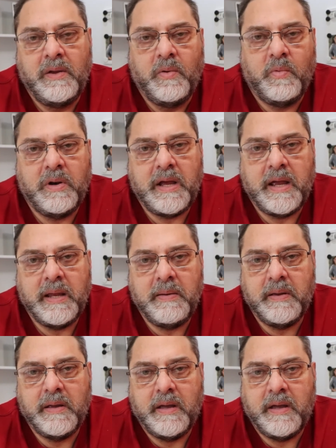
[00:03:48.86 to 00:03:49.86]
when
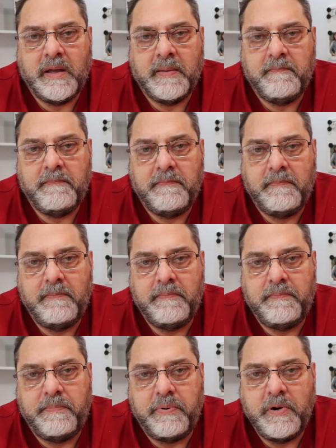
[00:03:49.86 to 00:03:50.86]
I
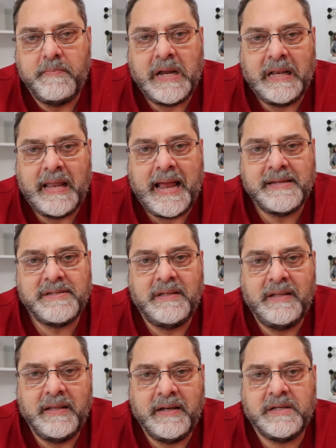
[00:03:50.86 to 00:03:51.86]
put my last
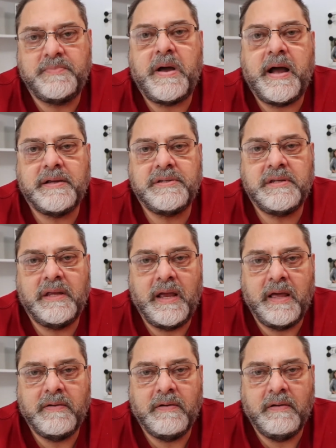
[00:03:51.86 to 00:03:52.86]
Linux box
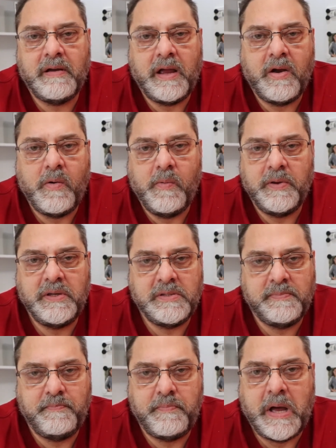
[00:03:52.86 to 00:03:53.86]
together, I
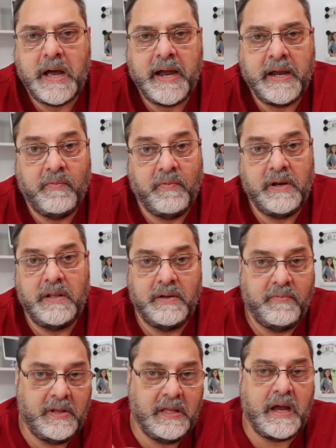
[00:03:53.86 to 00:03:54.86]
always buy really,
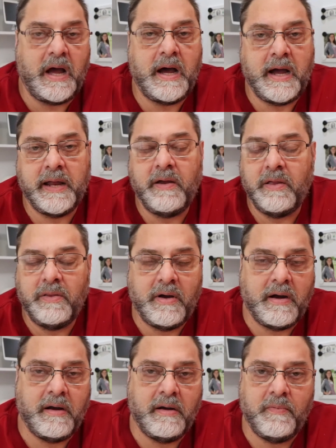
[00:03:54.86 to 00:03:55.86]
really high on the
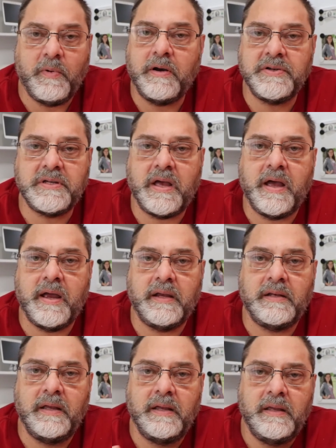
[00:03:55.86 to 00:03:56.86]
hardware
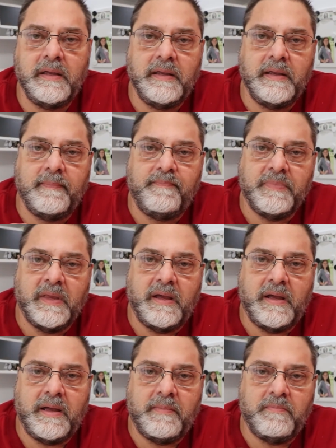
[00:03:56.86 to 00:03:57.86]
side,
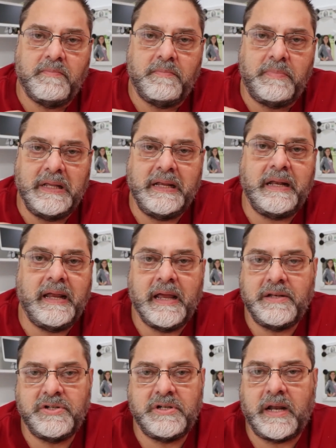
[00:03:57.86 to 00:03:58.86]
bleeding
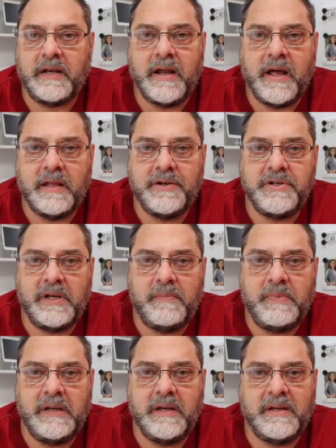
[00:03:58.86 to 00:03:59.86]
edge technology,
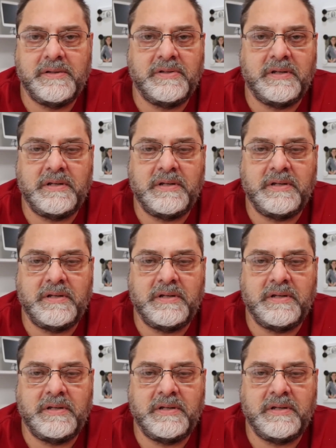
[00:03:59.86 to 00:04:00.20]
because the